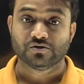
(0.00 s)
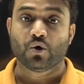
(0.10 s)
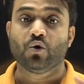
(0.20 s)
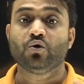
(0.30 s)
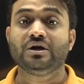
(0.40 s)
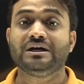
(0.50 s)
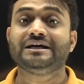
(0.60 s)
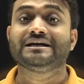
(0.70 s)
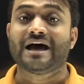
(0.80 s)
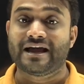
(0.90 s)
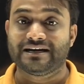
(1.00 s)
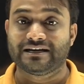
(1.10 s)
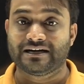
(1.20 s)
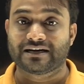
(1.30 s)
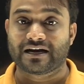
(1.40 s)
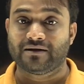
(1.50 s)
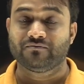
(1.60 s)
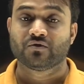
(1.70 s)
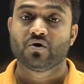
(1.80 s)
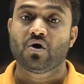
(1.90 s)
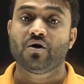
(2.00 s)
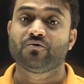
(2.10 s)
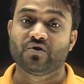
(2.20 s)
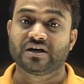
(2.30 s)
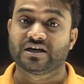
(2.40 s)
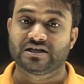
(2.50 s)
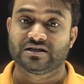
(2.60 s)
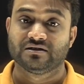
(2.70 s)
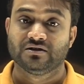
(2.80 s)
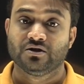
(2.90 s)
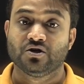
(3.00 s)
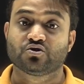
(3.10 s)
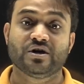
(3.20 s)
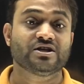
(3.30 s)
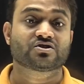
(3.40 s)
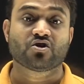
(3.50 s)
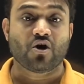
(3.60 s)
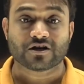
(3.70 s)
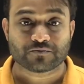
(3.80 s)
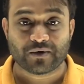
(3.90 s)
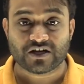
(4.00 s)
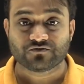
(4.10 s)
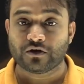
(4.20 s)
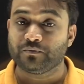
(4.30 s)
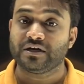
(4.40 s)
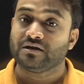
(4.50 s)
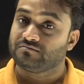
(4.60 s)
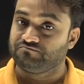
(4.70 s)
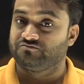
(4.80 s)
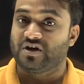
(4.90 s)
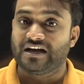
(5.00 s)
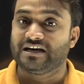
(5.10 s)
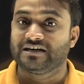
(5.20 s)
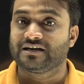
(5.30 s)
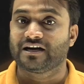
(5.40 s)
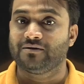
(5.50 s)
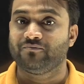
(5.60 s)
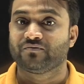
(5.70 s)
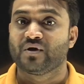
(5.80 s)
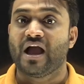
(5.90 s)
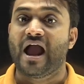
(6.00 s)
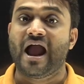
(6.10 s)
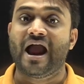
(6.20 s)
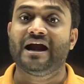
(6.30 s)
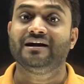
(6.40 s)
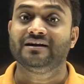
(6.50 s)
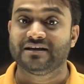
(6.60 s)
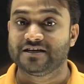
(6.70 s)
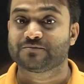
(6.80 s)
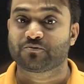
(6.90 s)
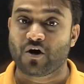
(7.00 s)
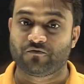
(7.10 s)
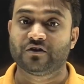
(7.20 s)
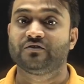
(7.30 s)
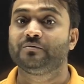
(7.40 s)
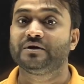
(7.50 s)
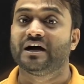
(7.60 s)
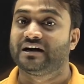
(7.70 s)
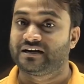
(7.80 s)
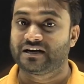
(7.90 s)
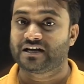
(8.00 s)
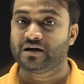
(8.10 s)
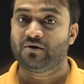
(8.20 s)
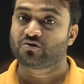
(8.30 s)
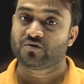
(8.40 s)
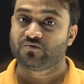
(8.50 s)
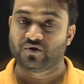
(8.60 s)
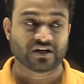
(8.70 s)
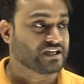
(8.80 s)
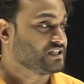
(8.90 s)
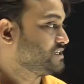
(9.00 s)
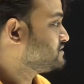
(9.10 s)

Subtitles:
only 900 gram of 1 kg. So his cost price will be 900 gram and his profit will be 100 gram out of 1 kg.